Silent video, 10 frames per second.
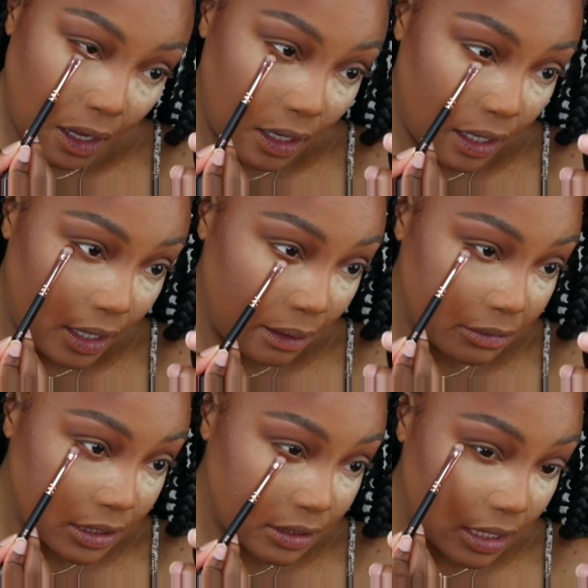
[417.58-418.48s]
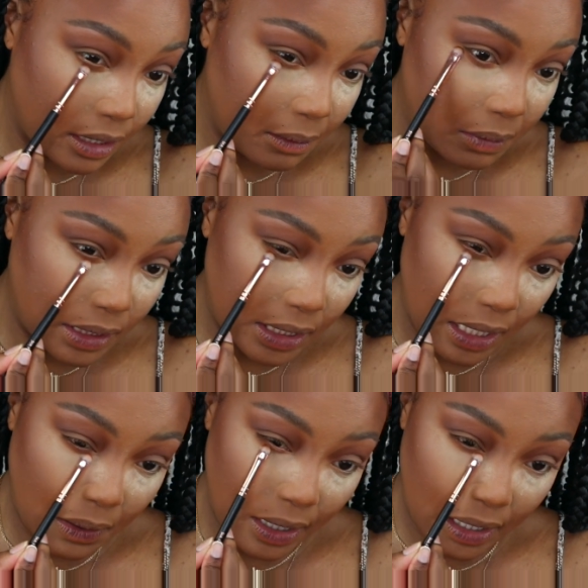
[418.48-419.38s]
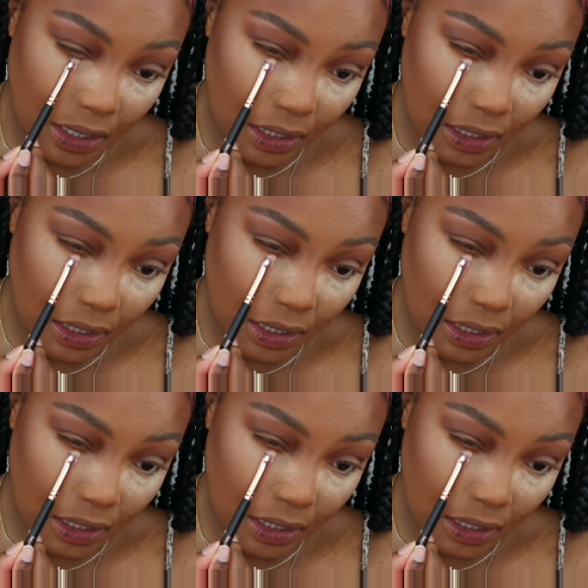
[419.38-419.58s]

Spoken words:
And I am gonna kind of blend it out kind of